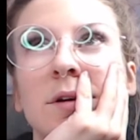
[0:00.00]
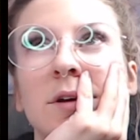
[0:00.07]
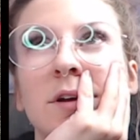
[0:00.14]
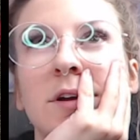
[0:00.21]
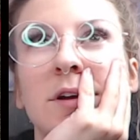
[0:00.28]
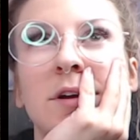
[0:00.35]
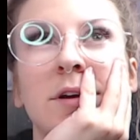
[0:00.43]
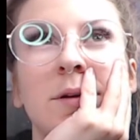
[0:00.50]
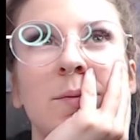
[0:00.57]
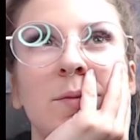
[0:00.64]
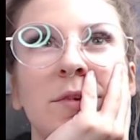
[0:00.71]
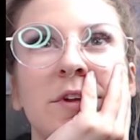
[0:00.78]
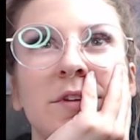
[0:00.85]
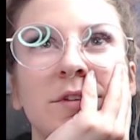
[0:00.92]

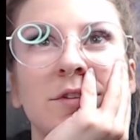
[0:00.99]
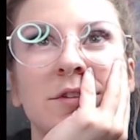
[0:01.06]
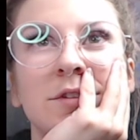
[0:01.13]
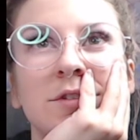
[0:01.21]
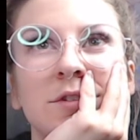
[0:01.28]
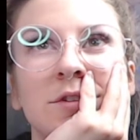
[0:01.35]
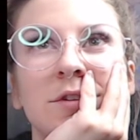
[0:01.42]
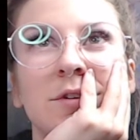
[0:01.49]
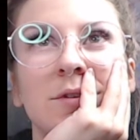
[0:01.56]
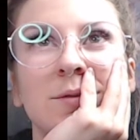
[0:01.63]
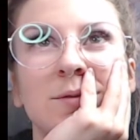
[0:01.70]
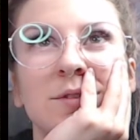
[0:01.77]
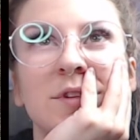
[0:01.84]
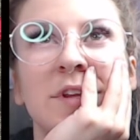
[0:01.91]
Um, let's just
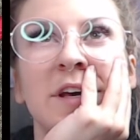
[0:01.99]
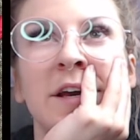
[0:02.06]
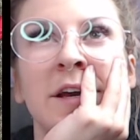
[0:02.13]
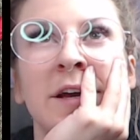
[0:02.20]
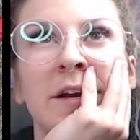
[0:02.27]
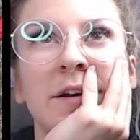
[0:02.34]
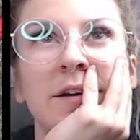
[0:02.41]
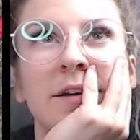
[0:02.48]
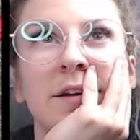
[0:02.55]
close that.